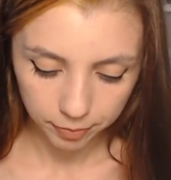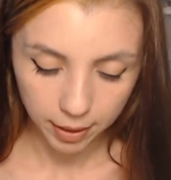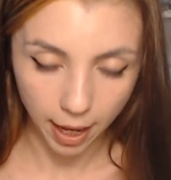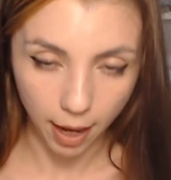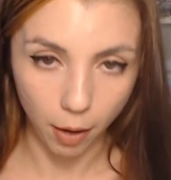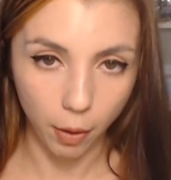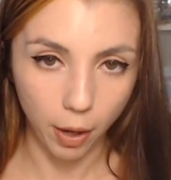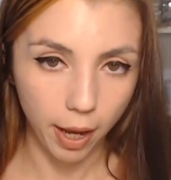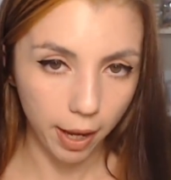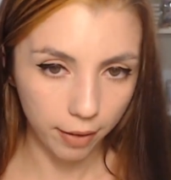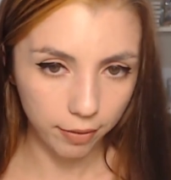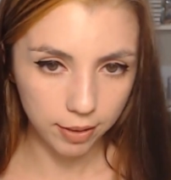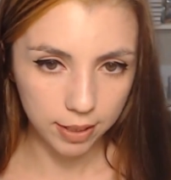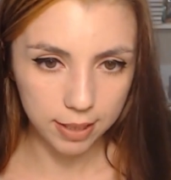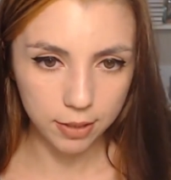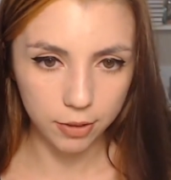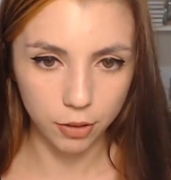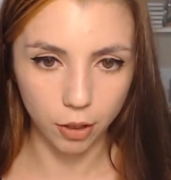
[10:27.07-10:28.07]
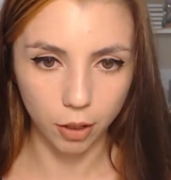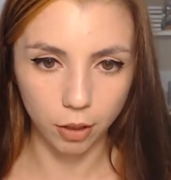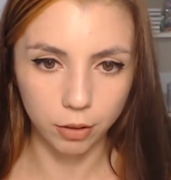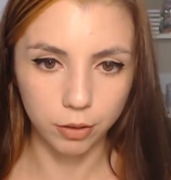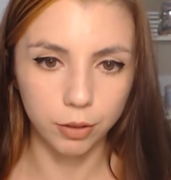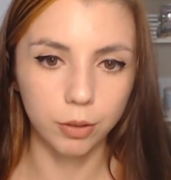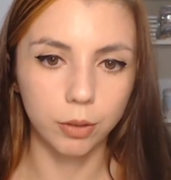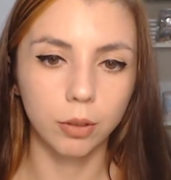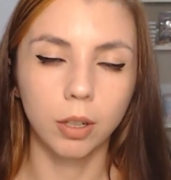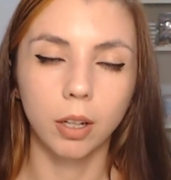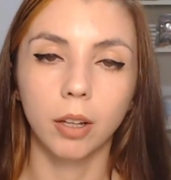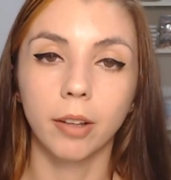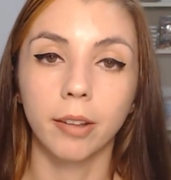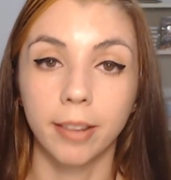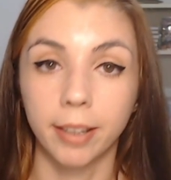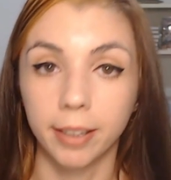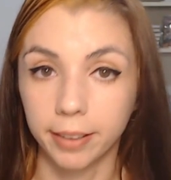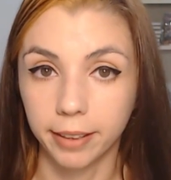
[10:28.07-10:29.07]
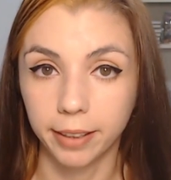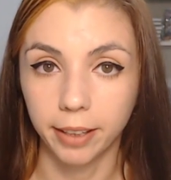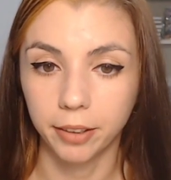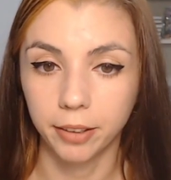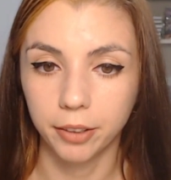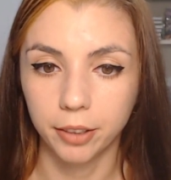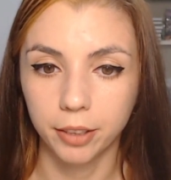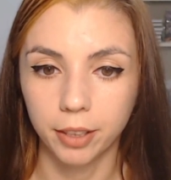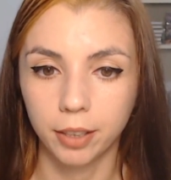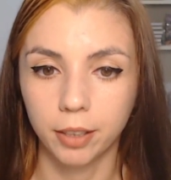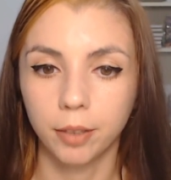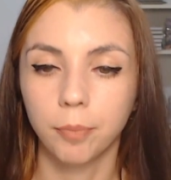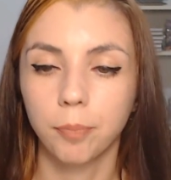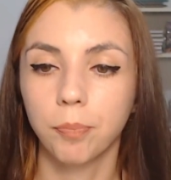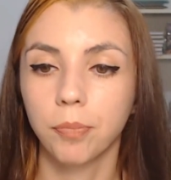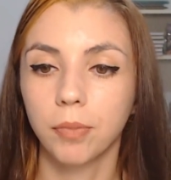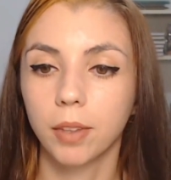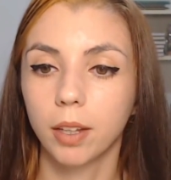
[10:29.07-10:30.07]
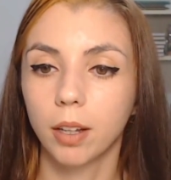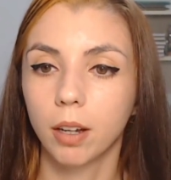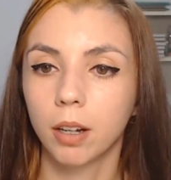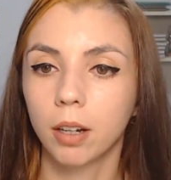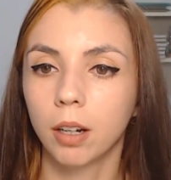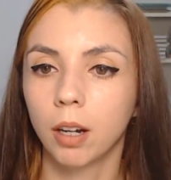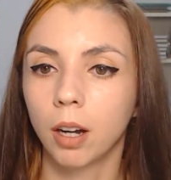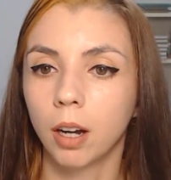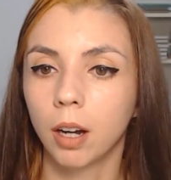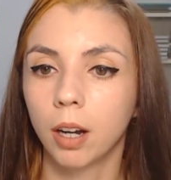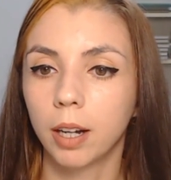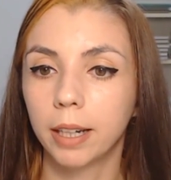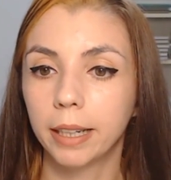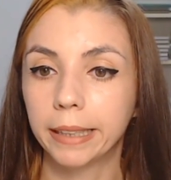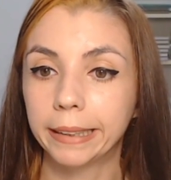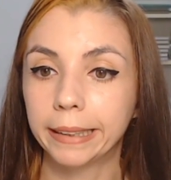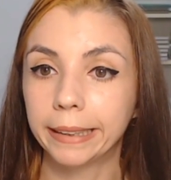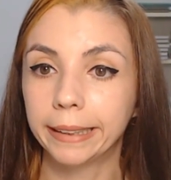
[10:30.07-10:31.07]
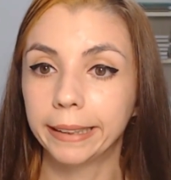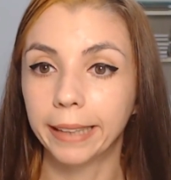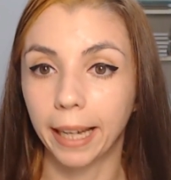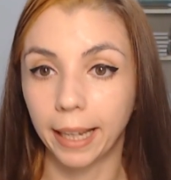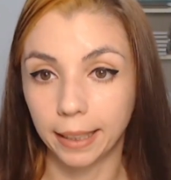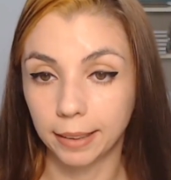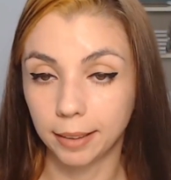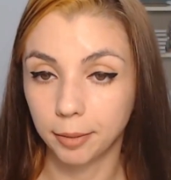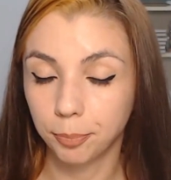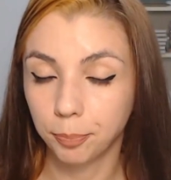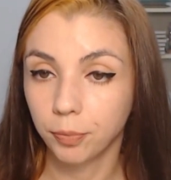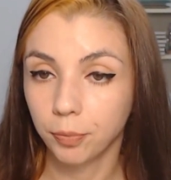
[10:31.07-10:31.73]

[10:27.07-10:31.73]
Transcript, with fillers: Now, I have installed Google Authenticator uh, again.